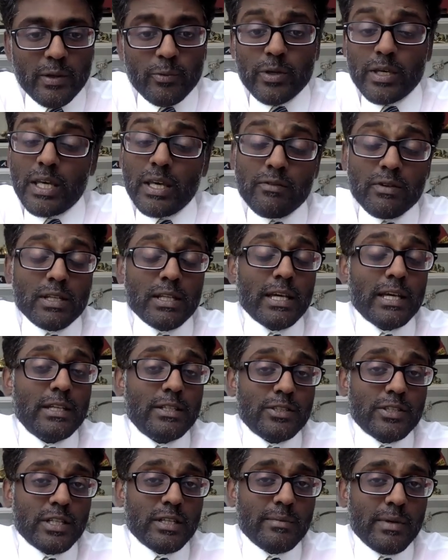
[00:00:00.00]
We gave you
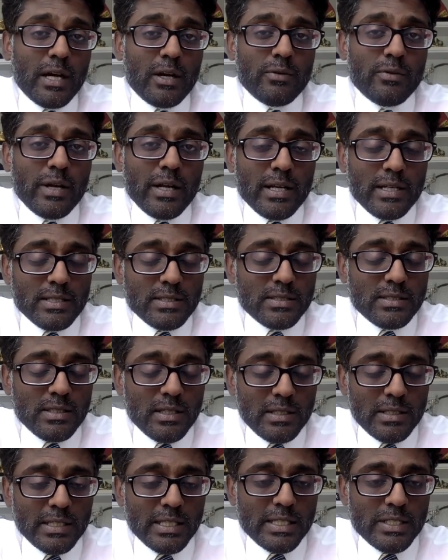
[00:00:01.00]
Atlanta Dream outright as
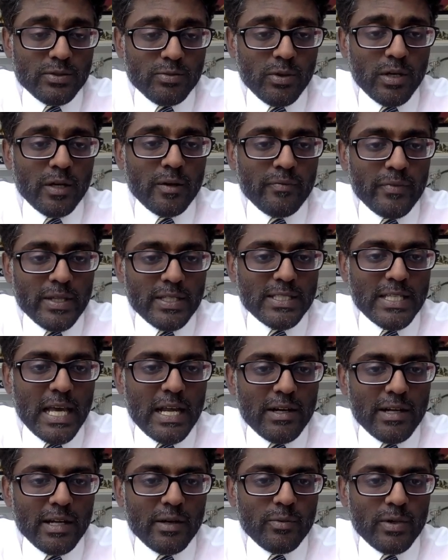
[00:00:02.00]
a lean as well.
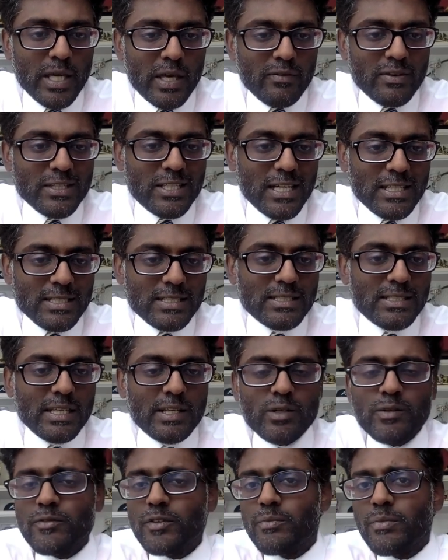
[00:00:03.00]
Saturday, we gave you Texas
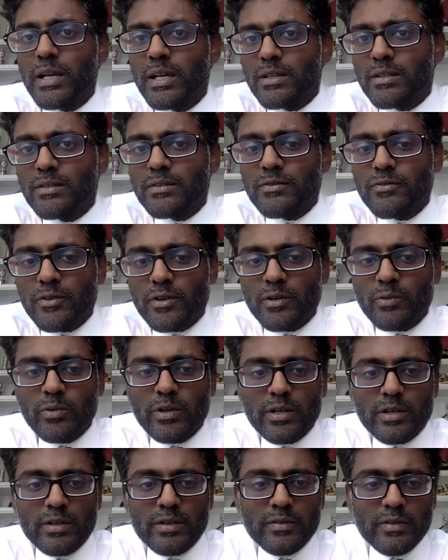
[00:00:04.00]
State over Baylor for a
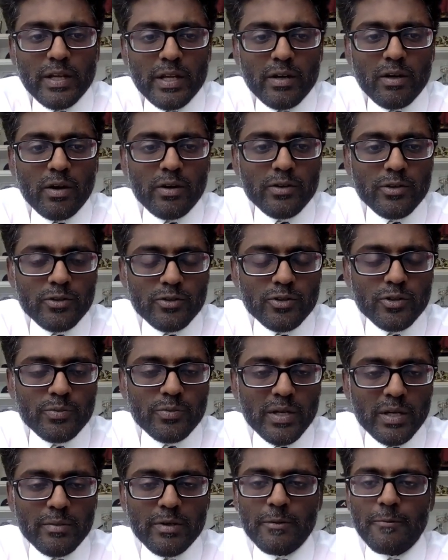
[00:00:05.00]
winner there on YouTube
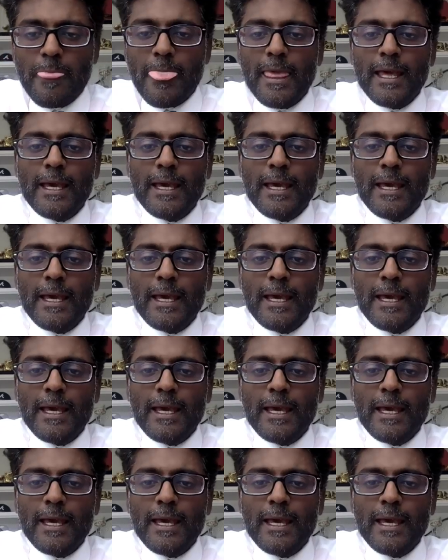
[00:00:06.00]
Premium.